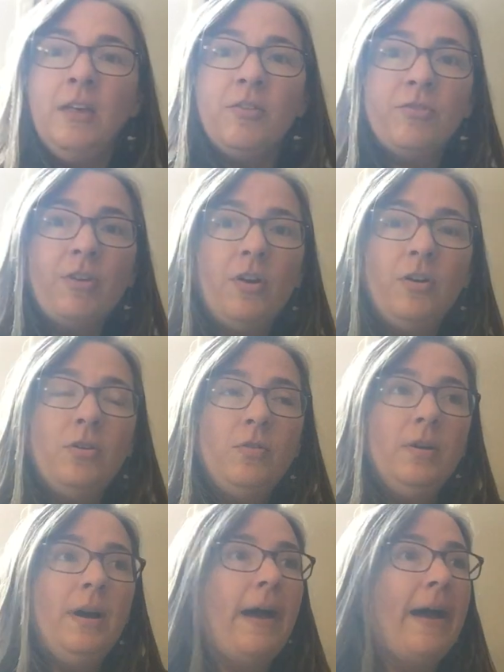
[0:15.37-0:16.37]

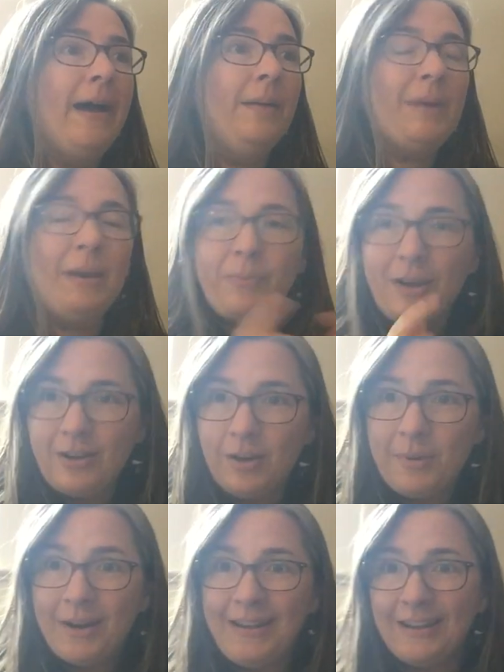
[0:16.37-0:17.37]
So I brought
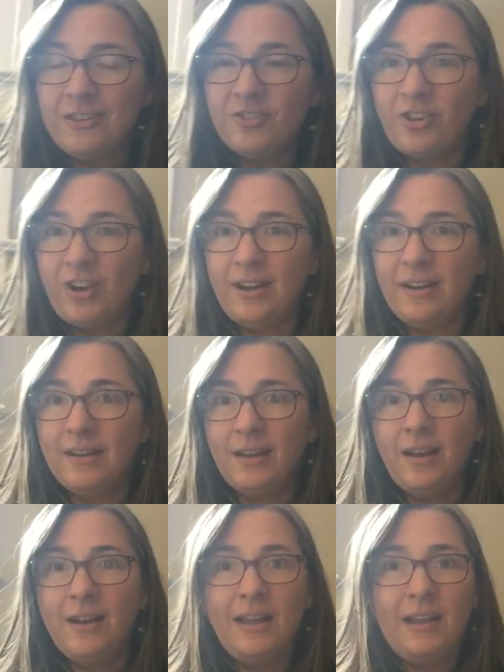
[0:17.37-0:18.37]
home our anchor chart.
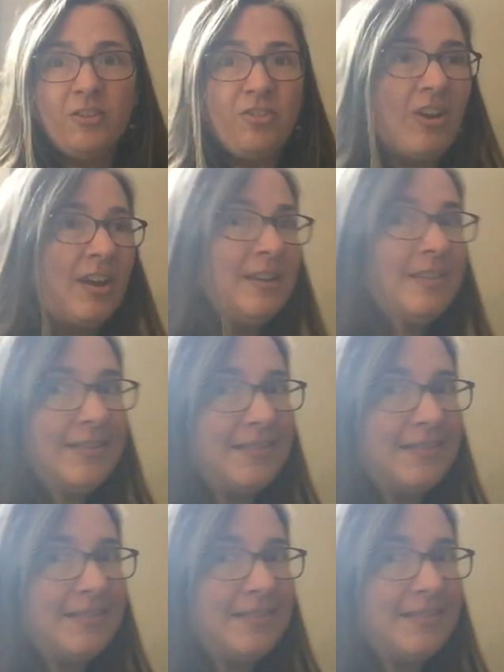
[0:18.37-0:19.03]
Our anchor chart